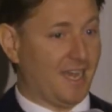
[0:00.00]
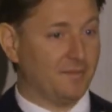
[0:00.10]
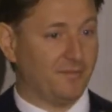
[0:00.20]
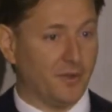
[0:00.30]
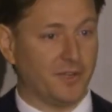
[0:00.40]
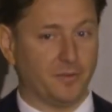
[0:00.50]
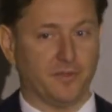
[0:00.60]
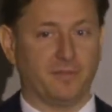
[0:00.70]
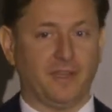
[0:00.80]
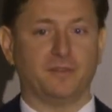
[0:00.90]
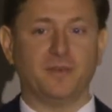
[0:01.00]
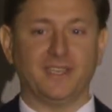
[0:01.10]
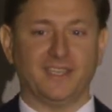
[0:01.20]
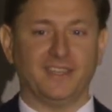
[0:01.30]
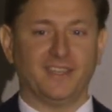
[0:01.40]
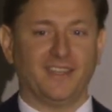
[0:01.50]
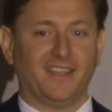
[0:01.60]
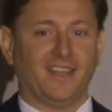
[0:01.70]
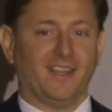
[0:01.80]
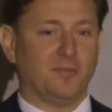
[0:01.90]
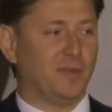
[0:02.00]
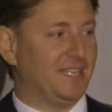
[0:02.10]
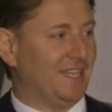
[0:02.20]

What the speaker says: I'm voting with my own money, but